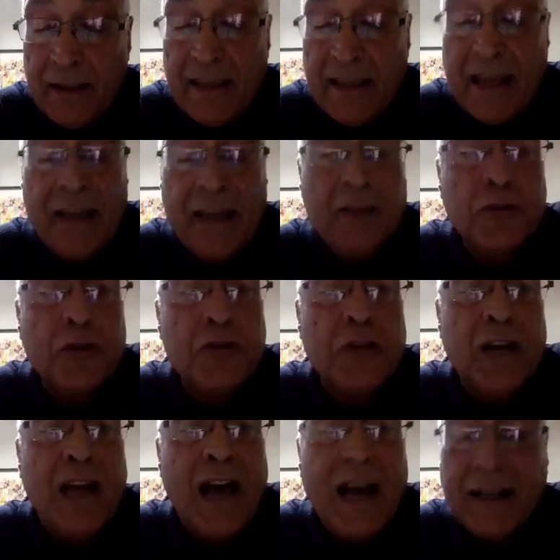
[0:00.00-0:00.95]
There,
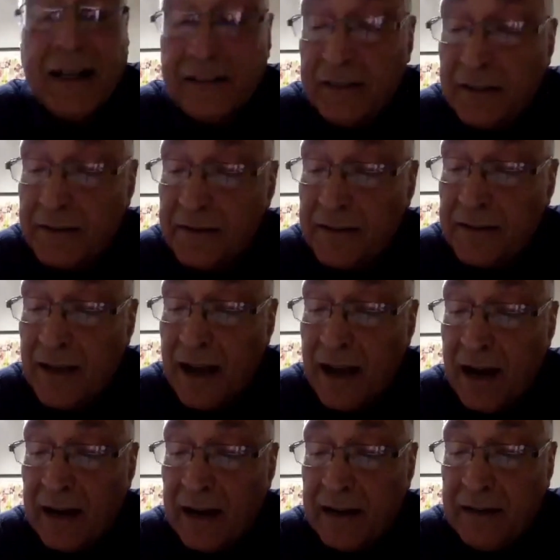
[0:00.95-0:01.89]
social
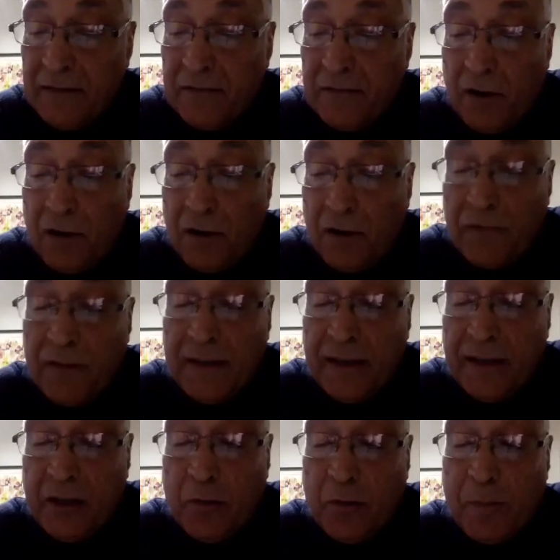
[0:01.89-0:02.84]
actors are
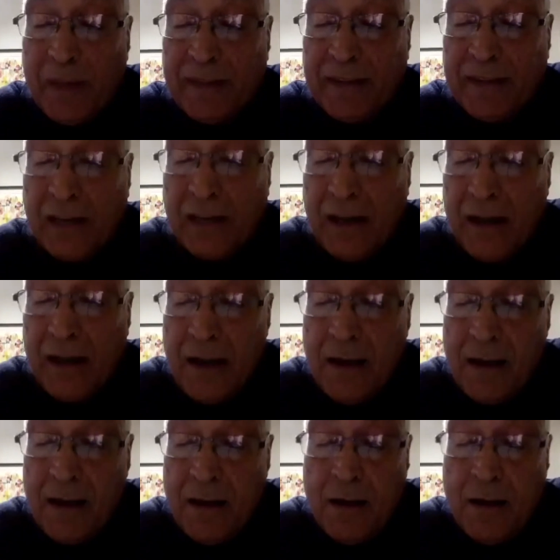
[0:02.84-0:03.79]
involved in a battle
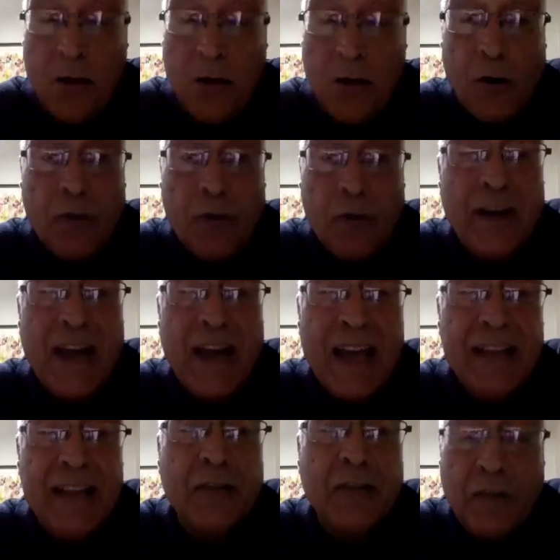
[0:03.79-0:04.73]
on the
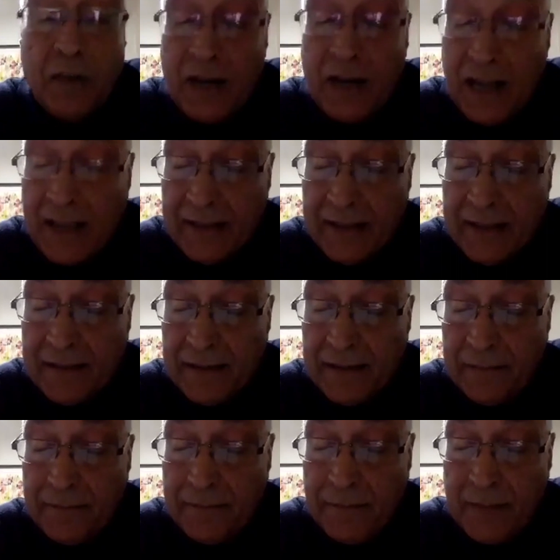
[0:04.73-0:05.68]
right of the
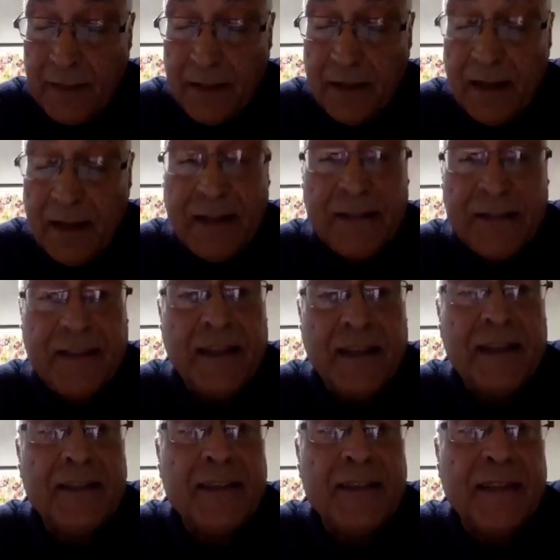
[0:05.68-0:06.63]
land.
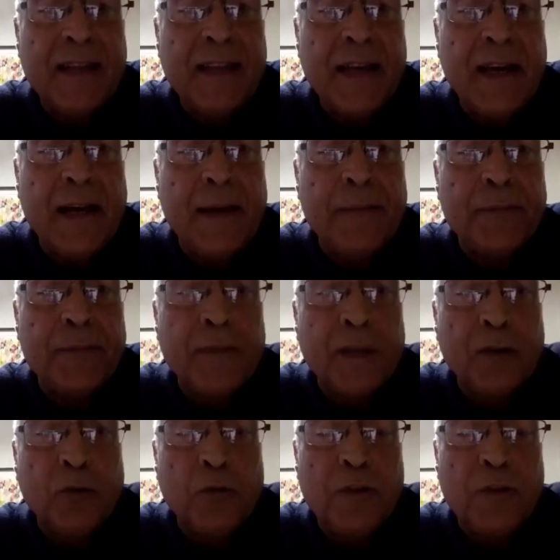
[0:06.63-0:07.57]
And since
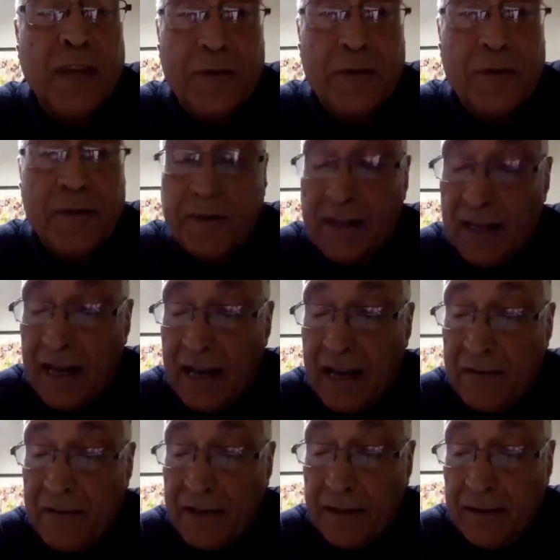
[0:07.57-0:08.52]

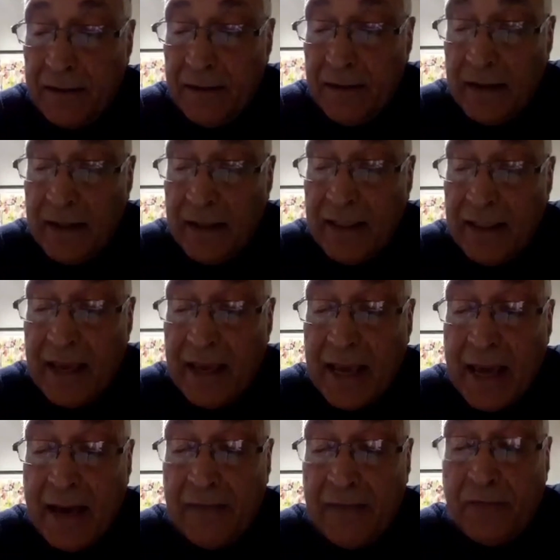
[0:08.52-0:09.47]
2011,
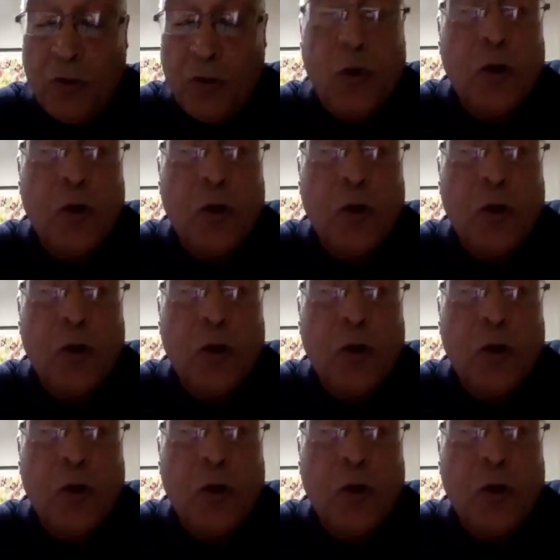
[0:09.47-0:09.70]
they have